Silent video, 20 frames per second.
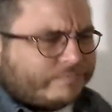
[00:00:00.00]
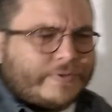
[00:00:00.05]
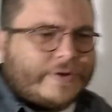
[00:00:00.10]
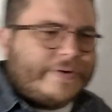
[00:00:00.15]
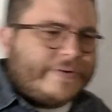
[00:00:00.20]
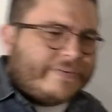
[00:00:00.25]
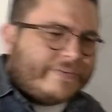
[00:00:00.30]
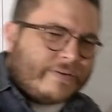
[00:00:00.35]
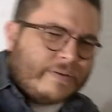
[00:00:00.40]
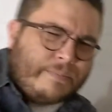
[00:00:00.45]

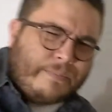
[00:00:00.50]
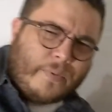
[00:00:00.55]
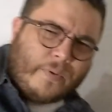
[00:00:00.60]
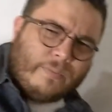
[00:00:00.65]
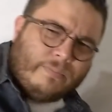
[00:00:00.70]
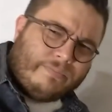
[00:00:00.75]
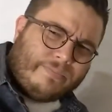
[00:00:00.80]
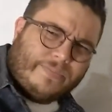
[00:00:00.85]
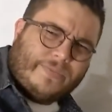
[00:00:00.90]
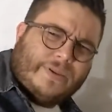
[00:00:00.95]
very
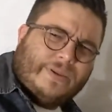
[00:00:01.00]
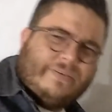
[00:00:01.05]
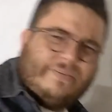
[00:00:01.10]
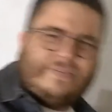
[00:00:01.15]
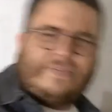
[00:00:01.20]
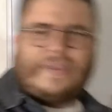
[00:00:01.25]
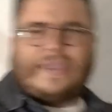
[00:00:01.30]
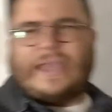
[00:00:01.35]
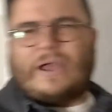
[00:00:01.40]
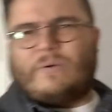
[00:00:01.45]
simple
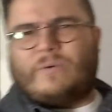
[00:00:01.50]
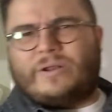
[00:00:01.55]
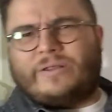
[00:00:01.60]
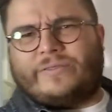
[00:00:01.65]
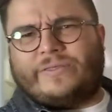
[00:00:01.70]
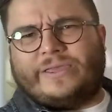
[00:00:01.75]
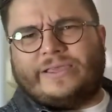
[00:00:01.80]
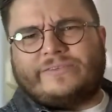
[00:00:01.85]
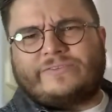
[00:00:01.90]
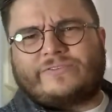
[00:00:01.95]
take out one
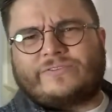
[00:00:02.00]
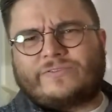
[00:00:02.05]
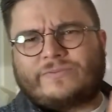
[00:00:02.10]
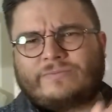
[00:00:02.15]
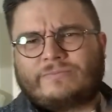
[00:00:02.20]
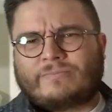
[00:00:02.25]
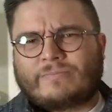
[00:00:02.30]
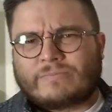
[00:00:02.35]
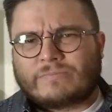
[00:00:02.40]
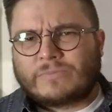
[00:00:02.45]
of
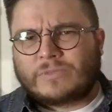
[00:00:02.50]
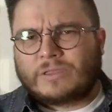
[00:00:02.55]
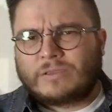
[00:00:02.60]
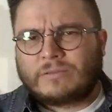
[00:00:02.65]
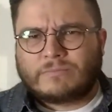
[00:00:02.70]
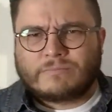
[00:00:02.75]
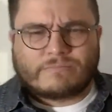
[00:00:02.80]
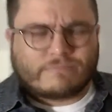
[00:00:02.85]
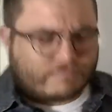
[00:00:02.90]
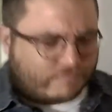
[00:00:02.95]
these
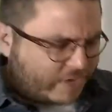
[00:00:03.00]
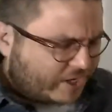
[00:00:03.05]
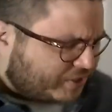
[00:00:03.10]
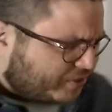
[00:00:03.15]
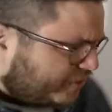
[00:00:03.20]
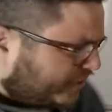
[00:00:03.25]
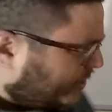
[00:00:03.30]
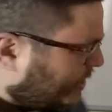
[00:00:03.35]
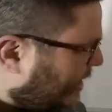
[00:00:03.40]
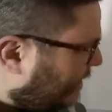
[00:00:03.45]

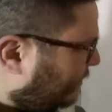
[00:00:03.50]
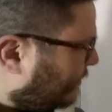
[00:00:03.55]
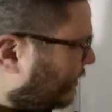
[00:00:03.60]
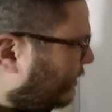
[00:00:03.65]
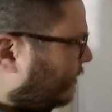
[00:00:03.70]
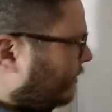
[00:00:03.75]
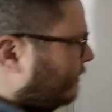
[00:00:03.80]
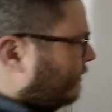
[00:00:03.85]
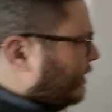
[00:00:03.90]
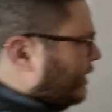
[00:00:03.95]
measuring tape
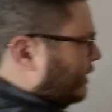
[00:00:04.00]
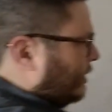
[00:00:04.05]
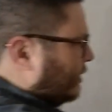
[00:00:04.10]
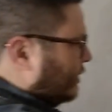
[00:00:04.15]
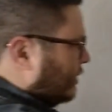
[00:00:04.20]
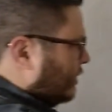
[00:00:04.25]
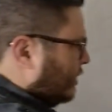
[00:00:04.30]
right